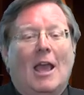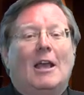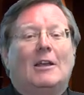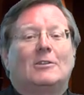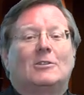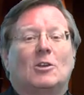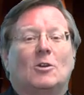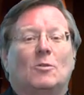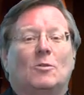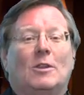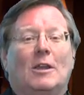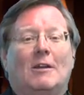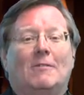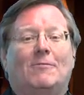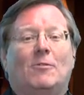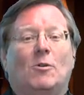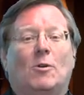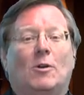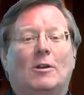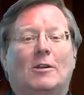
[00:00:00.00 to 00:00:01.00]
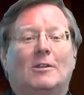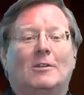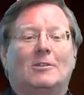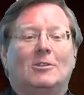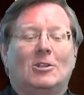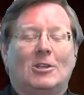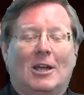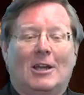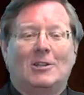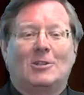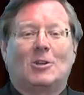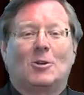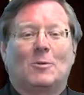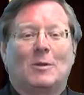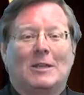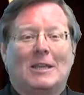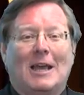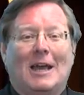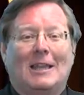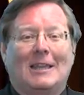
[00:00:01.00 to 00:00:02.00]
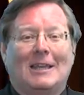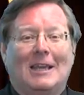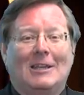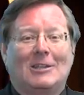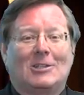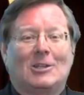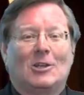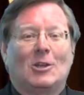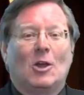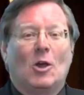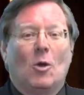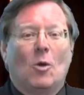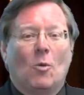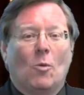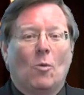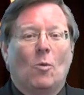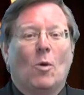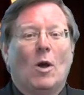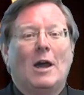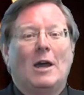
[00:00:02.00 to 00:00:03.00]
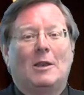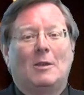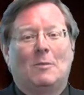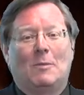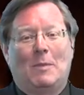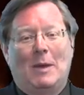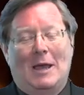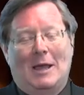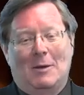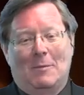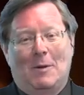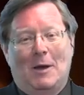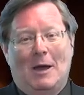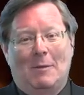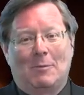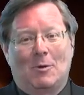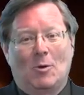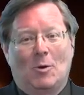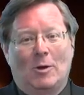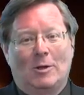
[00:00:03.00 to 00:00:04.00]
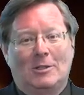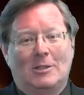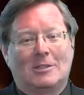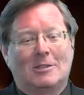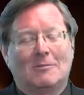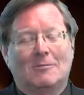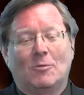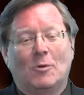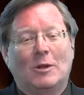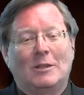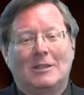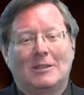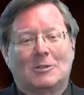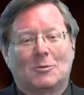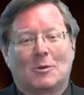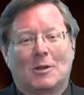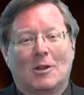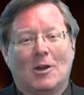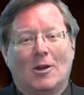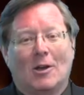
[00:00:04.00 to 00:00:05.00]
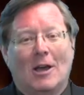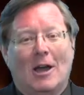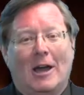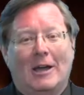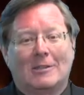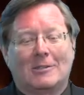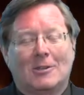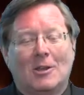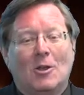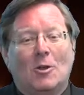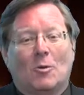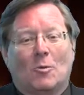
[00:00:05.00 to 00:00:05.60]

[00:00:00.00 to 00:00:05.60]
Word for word: So therefore, G I Joe Retaliation, one bag of popcorn. Just avoid this one at all costs.